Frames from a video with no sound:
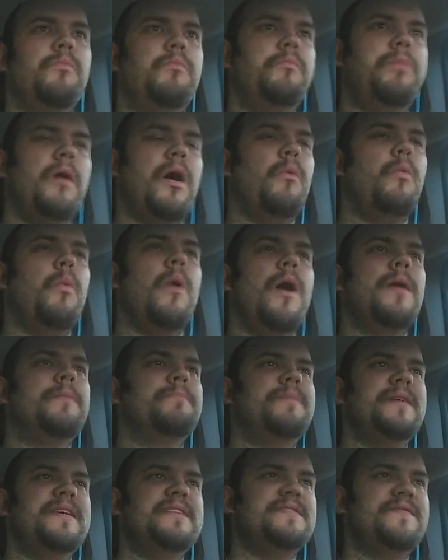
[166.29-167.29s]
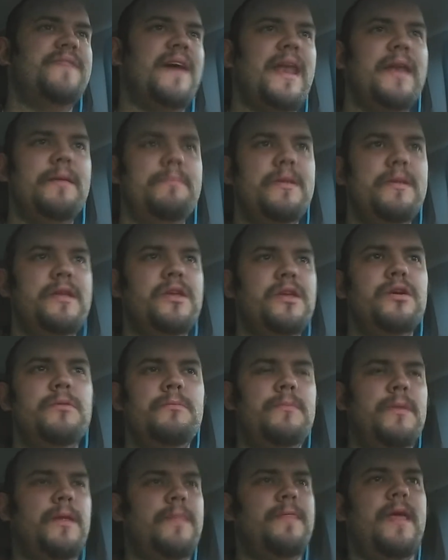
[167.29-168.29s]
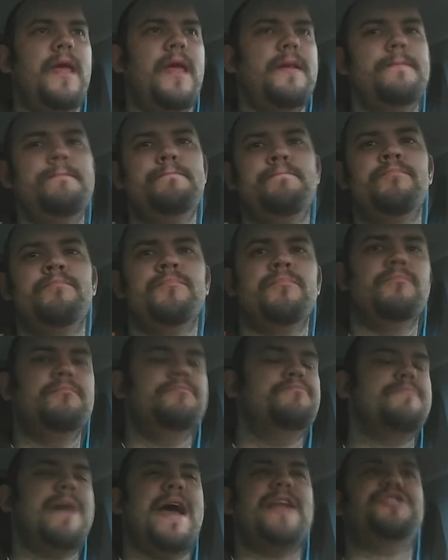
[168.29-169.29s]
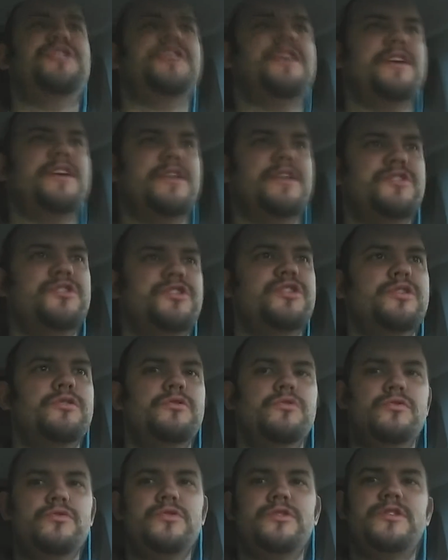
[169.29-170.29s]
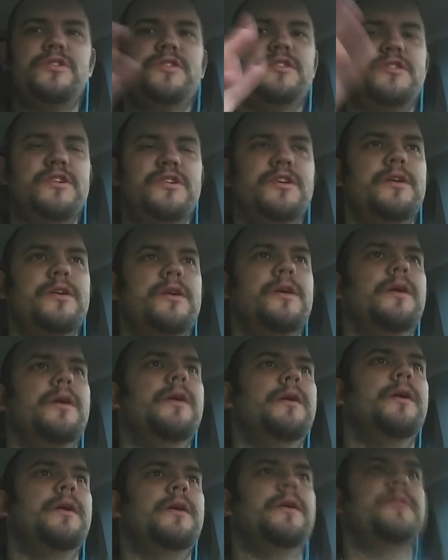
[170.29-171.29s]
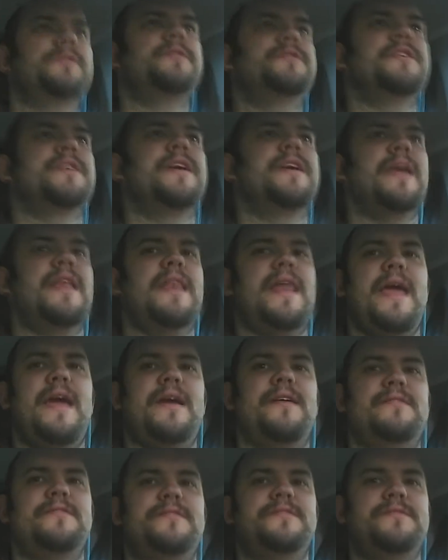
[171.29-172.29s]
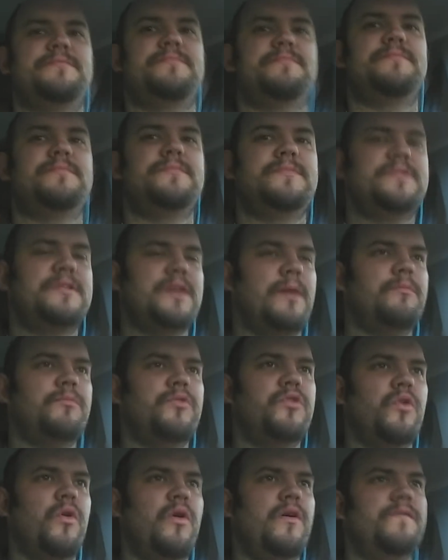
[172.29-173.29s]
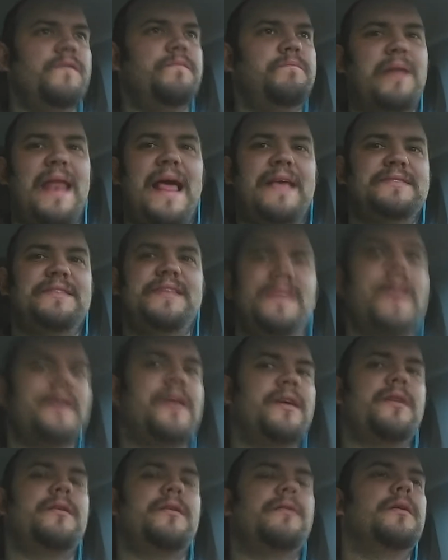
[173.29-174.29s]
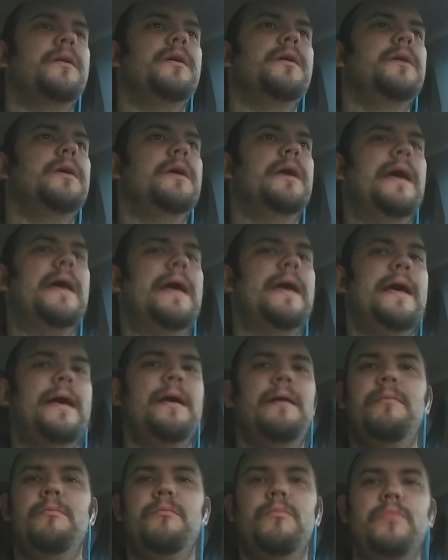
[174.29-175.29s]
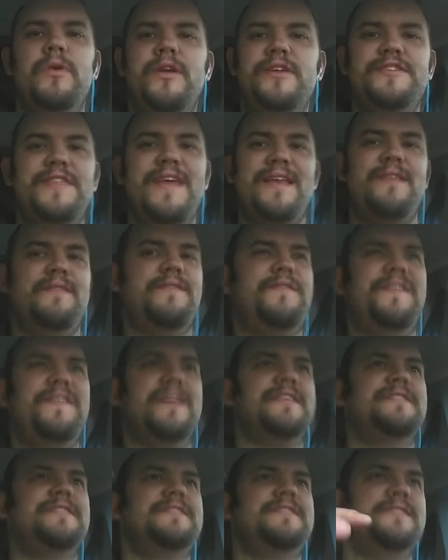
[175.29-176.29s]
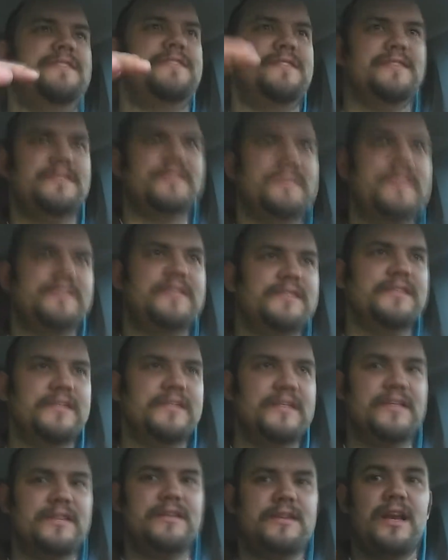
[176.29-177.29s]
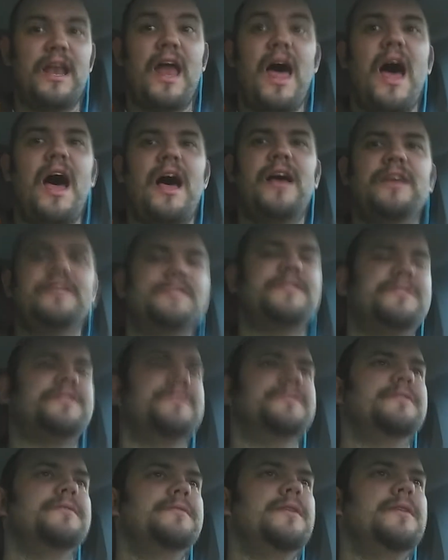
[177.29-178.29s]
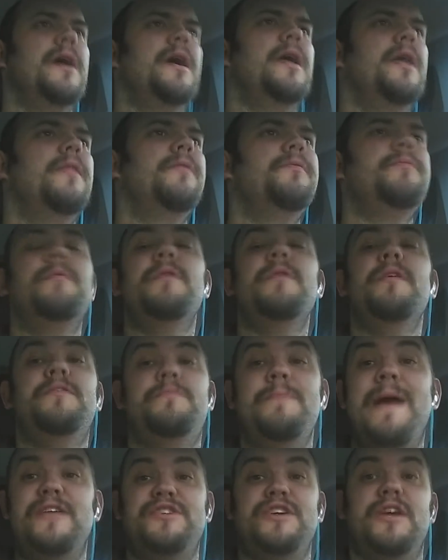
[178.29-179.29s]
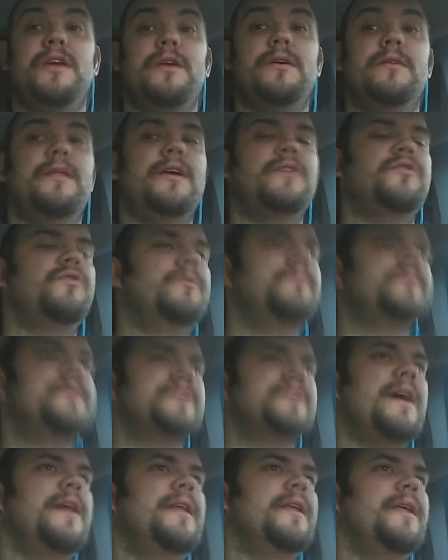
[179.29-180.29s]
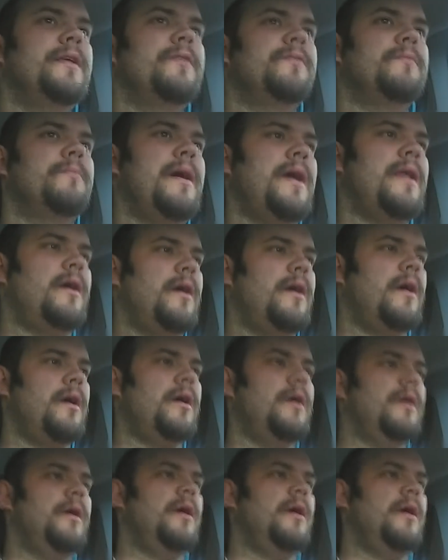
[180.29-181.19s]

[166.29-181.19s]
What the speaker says: by one piece of aluminium, and then magic is used to connect some sort of plastic, which then fixes the glass, and it's magic. That's what I'm saying. It doesn't matter